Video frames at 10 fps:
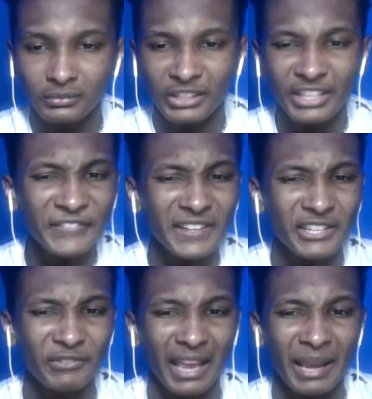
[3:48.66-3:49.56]

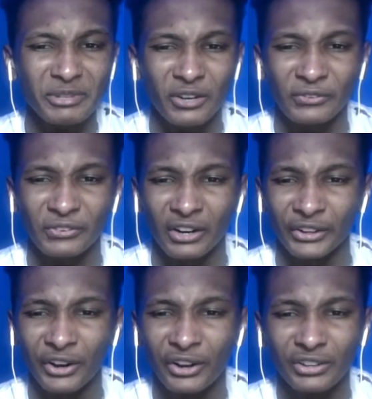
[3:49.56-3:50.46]
Defensive game so far,
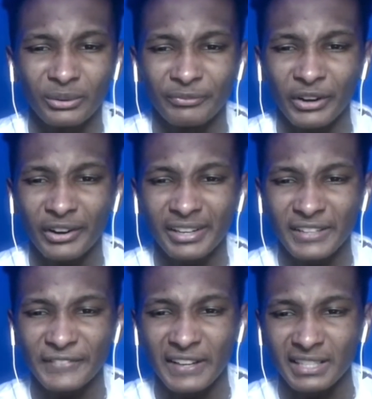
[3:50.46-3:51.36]
y'all. Very
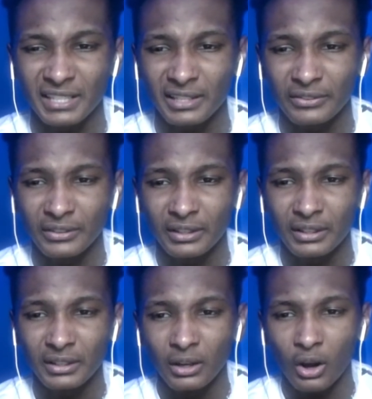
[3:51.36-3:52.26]
defensive.
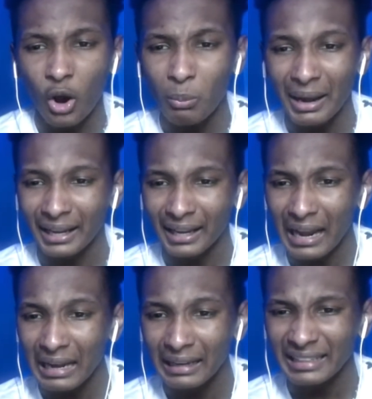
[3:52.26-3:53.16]
Oh my
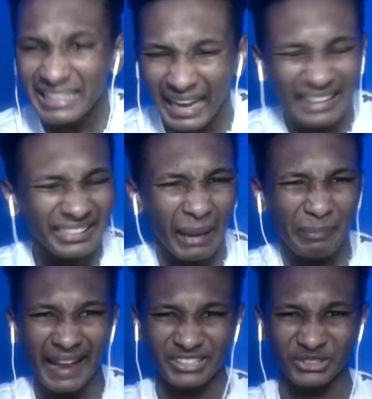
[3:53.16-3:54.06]
God, he got that
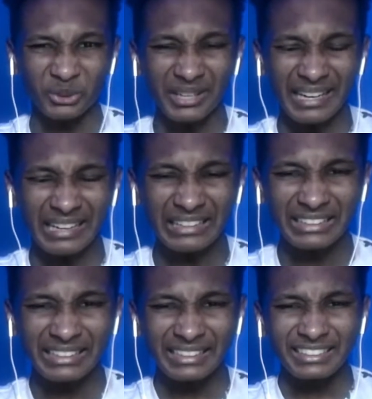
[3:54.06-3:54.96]
pass through there.
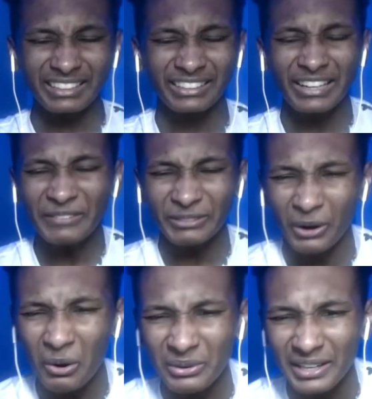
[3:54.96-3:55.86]
Good
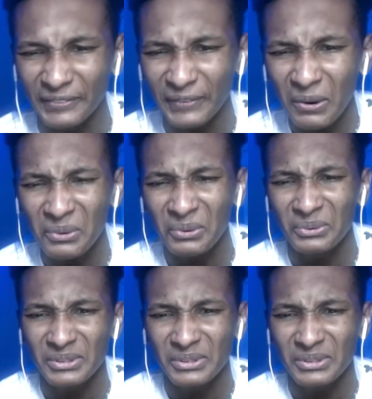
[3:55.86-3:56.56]
throw, Nick Foles.